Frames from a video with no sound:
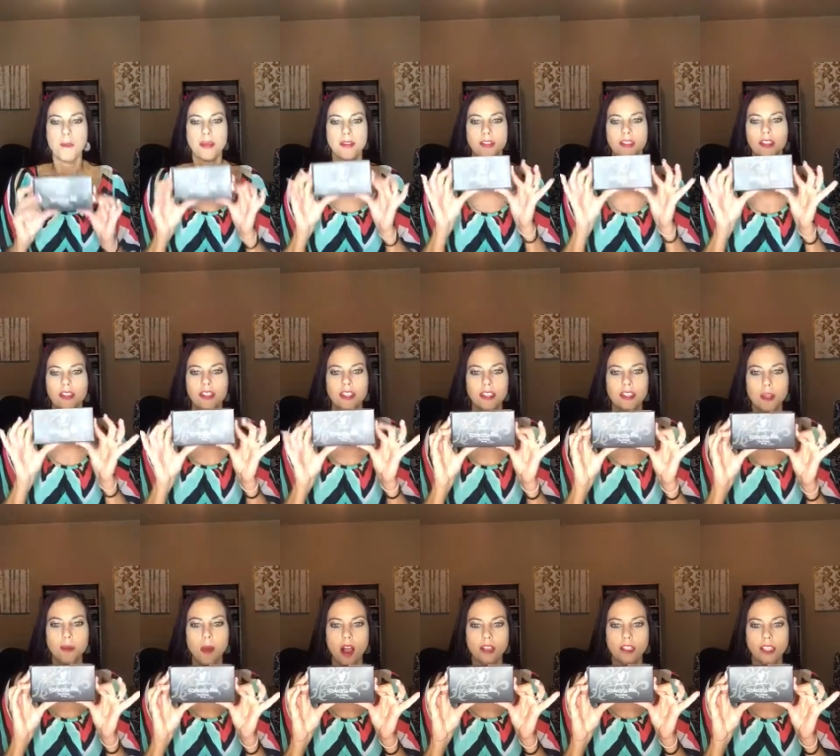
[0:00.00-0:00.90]
But this is
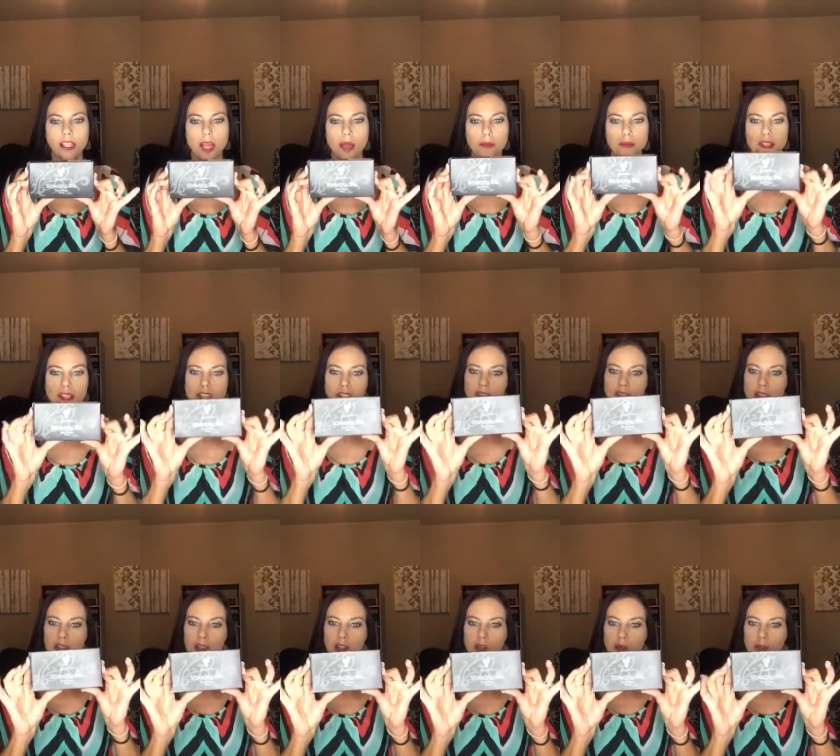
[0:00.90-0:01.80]
the box that comes
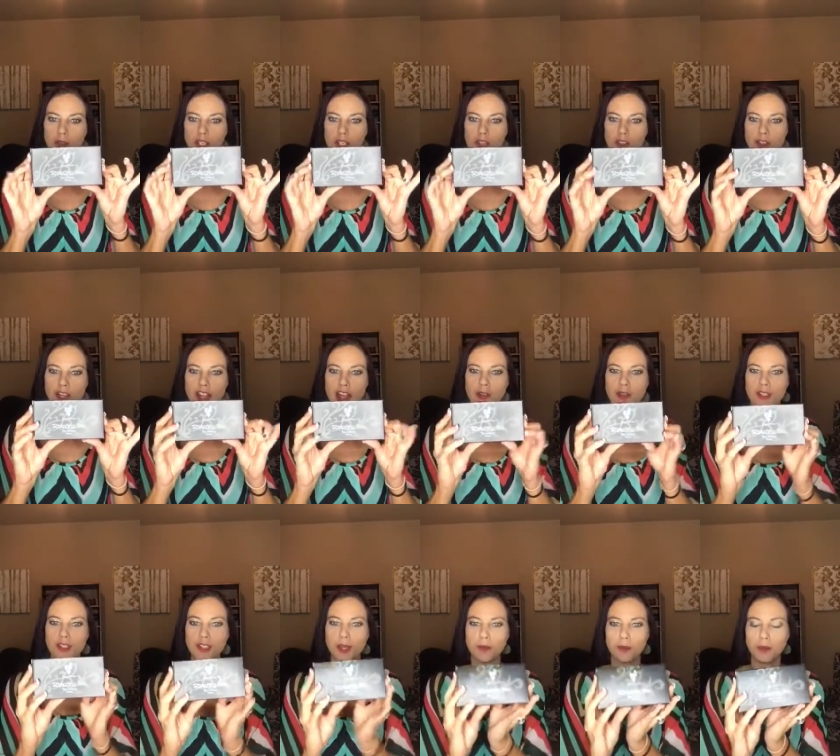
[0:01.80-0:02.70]
in, Sculpting Trio,
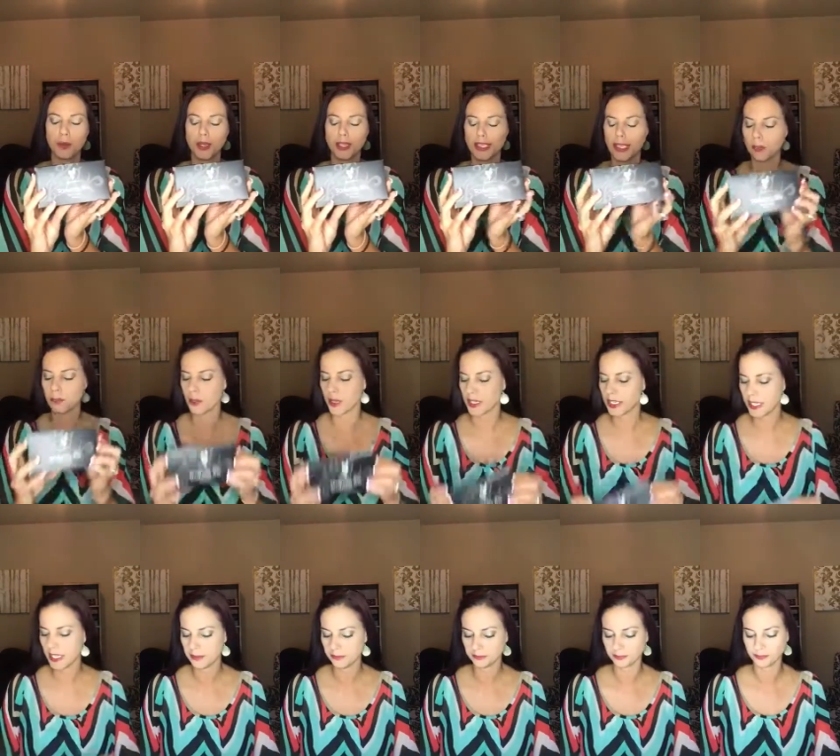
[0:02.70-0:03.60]
it's so pretty,
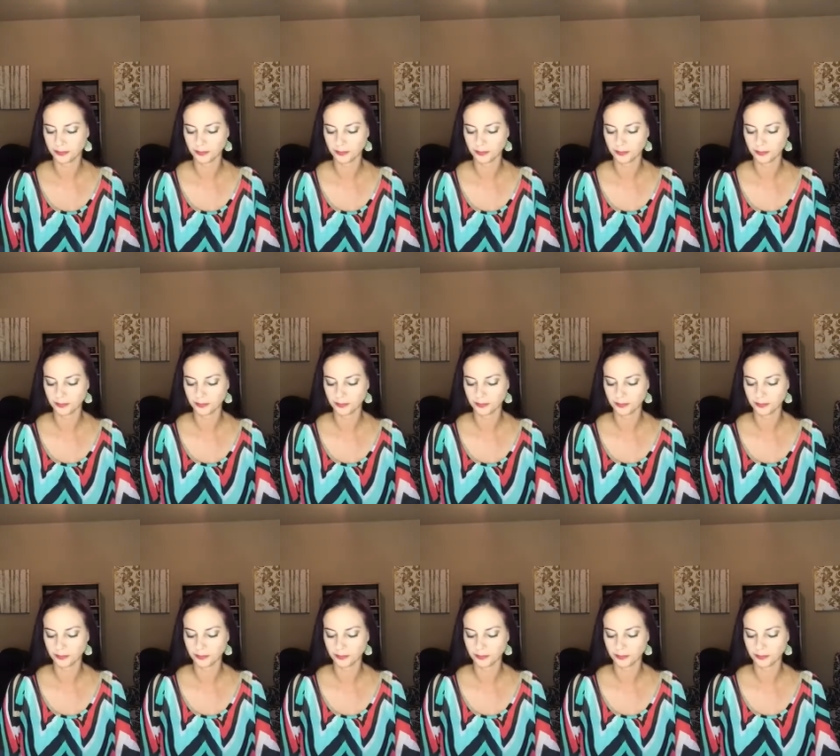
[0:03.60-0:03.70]
pretty.